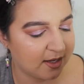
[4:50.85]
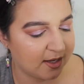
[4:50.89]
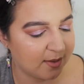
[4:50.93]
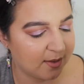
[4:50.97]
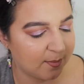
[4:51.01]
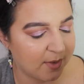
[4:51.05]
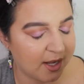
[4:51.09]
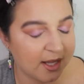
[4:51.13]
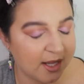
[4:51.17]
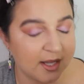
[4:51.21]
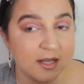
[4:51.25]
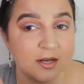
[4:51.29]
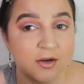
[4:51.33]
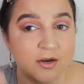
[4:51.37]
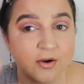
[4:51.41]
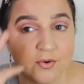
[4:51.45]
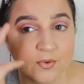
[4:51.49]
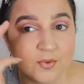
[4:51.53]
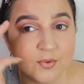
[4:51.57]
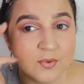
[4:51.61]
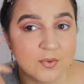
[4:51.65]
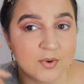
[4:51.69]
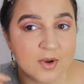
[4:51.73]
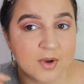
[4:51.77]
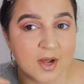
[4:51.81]
in my inner
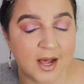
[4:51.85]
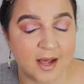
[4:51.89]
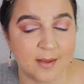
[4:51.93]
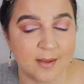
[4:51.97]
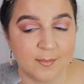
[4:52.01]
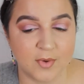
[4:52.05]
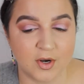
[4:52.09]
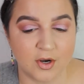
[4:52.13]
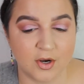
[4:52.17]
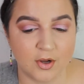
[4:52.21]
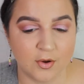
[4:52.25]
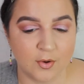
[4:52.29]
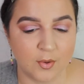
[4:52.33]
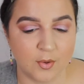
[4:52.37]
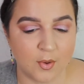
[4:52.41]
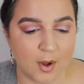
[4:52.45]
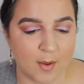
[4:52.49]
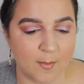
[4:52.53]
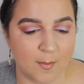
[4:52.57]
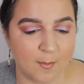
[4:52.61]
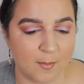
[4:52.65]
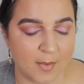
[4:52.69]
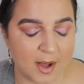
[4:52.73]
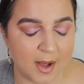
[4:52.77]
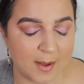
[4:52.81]
corner and below
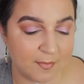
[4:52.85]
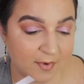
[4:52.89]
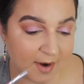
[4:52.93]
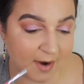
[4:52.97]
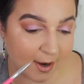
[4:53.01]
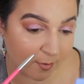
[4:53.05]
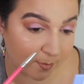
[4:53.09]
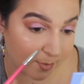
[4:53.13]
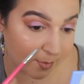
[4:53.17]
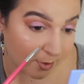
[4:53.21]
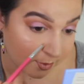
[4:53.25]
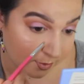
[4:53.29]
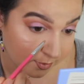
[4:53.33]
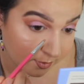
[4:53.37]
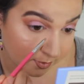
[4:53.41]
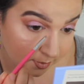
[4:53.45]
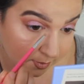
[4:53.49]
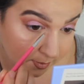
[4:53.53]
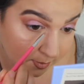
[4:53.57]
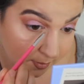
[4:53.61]
my brow bone.